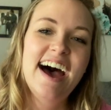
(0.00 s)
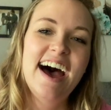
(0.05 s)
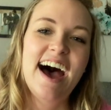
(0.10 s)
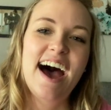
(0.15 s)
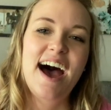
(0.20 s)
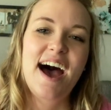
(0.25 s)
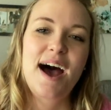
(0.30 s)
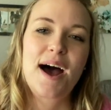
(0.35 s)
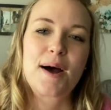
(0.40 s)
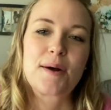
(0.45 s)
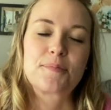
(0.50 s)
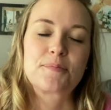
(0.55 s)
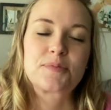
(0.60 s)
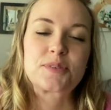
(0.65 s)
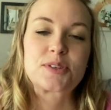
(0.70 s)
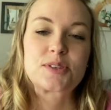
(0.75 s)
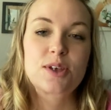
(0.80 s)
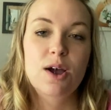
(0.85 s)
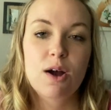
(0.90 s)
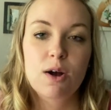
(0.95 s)

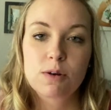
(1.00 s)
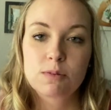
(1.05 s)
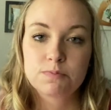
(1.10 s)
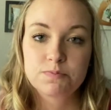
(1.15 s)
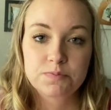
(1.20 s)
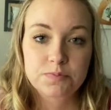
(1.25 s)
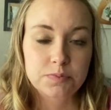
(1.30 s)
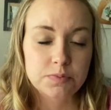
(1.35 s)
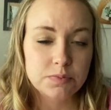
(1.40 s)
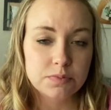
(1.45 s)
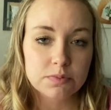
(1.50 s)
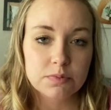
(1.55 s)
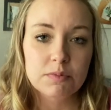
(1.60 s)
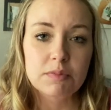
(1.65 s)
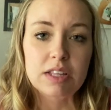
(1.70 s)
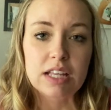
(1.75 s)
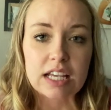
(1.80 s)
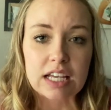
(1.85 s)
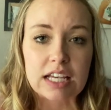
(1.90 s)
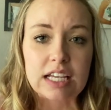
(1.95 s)
um, so
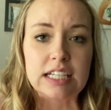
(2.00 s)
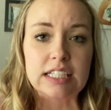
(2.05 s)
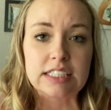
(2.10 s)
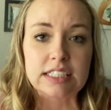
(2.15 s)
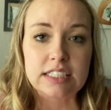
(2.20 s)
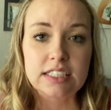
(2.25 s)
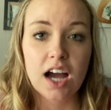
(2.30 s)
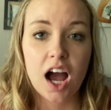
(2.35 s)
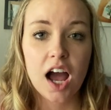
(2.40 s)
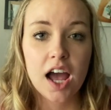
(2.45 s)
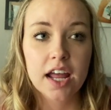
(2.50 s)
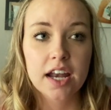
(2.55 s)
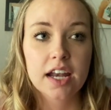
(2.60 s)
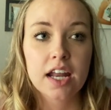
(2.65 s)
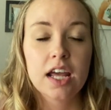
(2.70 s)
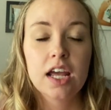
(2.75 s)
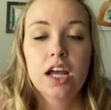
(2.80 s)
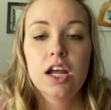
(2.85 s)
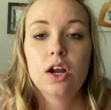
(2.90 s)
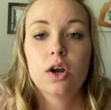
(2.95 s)
he's
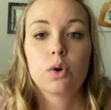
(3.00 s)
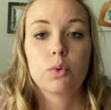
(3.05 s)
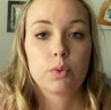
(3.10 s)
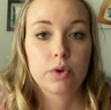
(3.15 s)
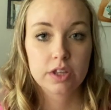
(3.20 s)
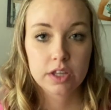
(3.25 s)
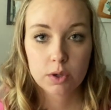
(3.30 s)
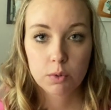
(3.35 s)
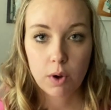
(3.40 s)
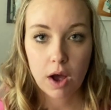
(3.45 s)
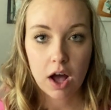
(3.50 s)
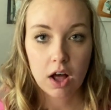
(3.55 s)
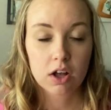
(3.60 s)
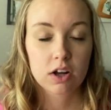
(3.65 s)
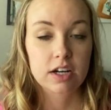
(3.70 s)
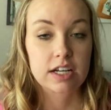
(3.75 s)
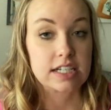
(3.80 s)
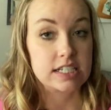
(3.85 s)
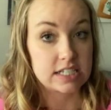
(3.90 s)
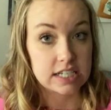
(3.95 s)
done really well,
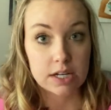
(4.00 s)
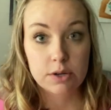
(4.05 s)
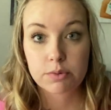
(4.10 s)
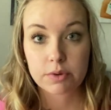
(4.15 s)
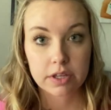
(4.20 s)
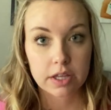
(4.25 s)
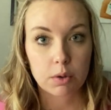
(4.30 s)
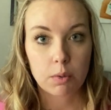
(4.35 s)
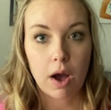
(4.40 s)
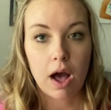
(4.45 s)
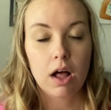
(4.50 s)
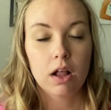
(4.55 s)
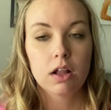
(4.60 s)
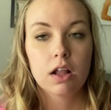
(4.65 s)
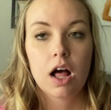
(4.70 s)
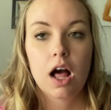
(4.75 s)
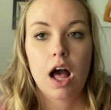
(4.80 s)
or he did really well.